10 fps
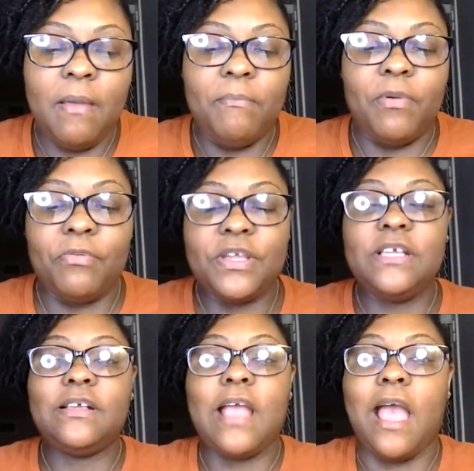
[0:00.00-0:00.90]

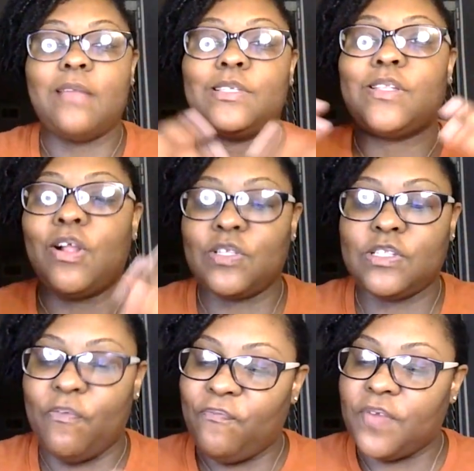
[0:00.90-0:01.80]
Marie kind of starts
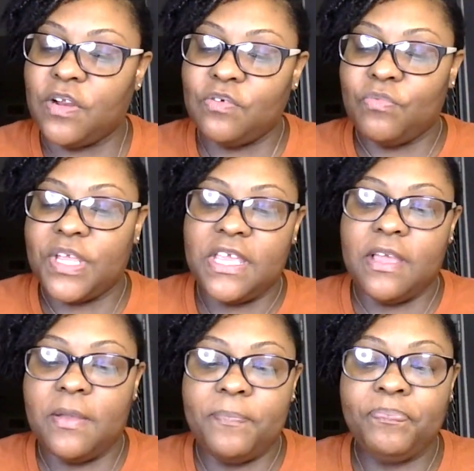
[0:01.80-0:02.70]
to flirt with
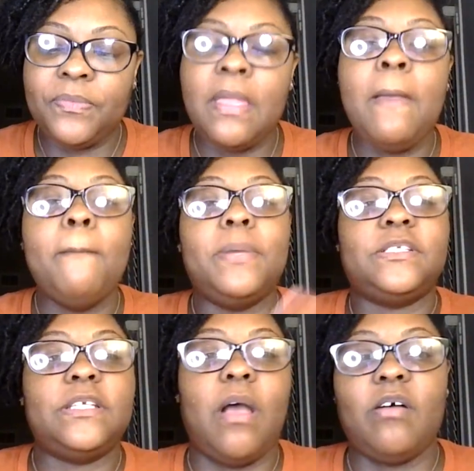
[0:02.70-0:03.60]
him, but
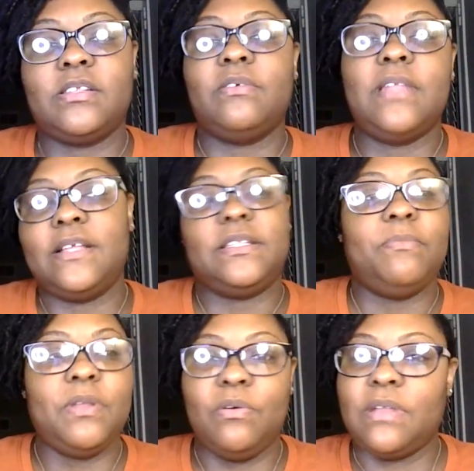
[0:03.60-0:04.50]
she also lets
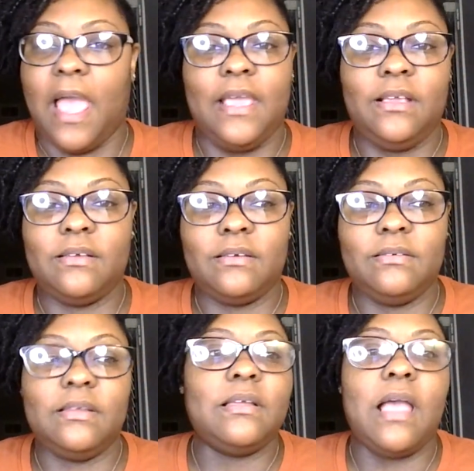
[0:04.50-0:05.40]
him know, like,
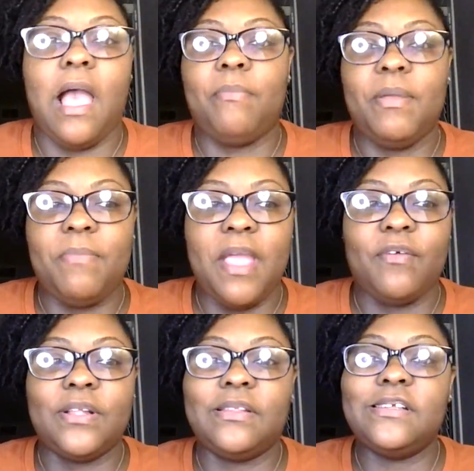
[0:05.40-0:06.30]
I've been
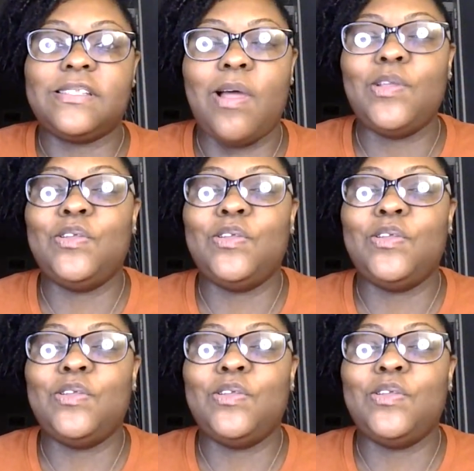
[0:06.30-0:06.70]
married this long.